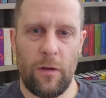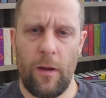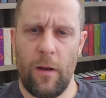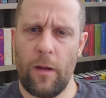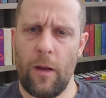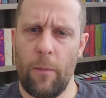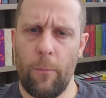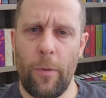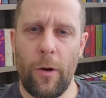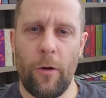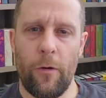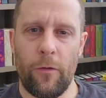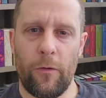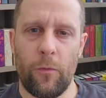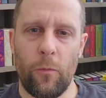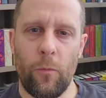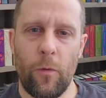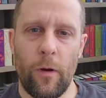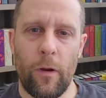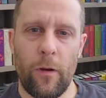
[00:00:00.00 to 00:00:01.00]
and compare
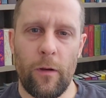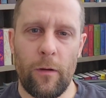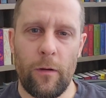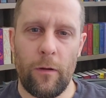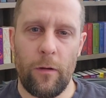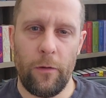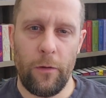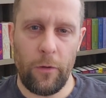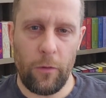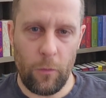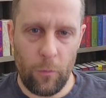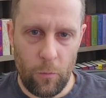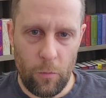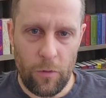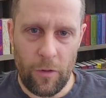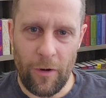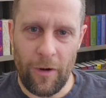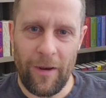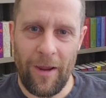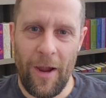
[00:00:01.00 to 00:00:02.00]
it to what
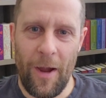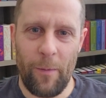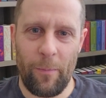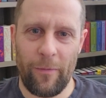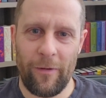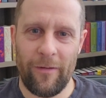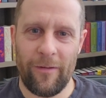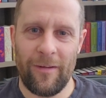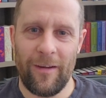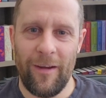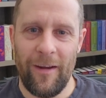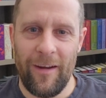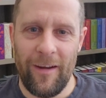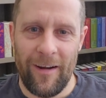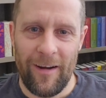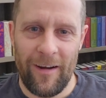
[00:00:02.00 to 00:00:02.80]
you thought happened.